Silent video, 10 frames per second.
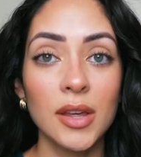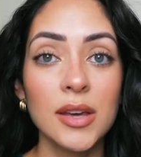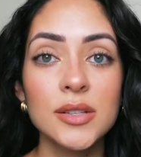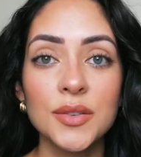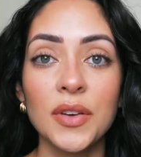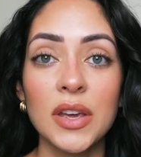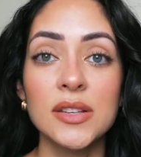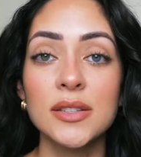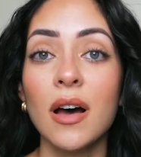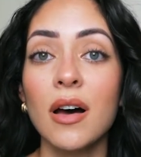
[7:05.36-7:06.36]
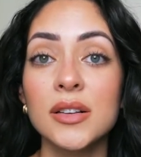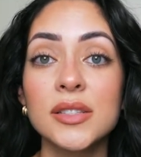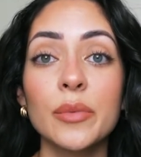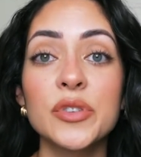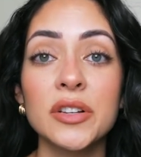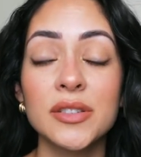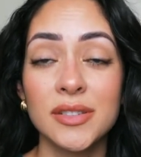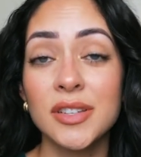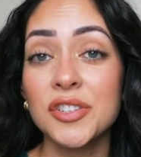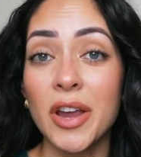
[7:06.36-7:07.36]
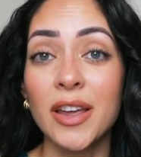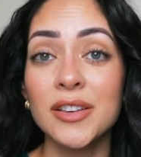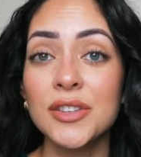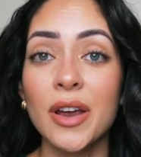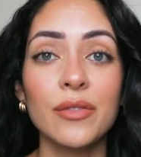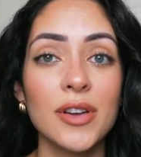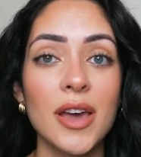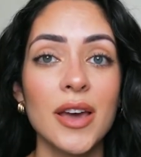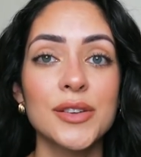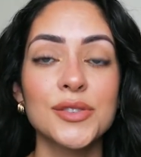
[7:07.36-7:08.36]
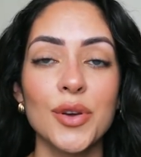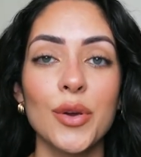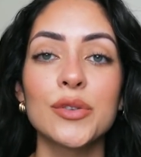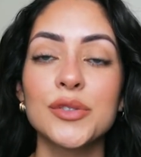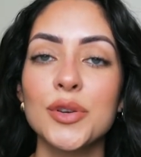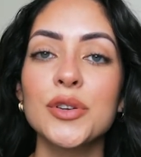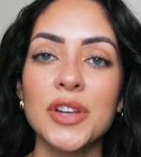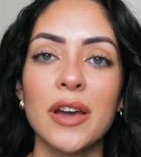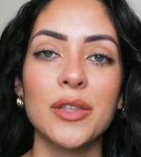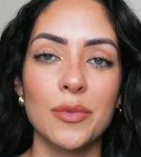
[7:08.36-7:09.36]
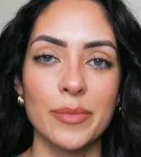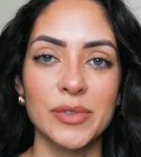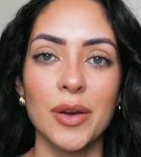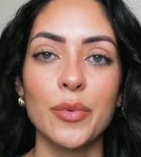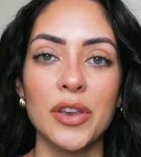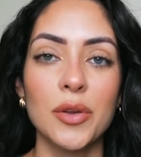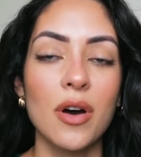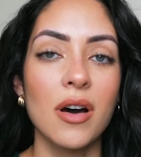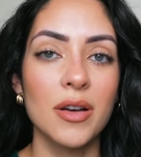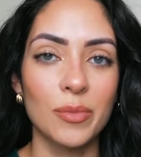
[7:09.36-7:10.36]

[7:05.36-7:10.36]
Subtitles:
These fees are subject to change every year, so do check the website when you are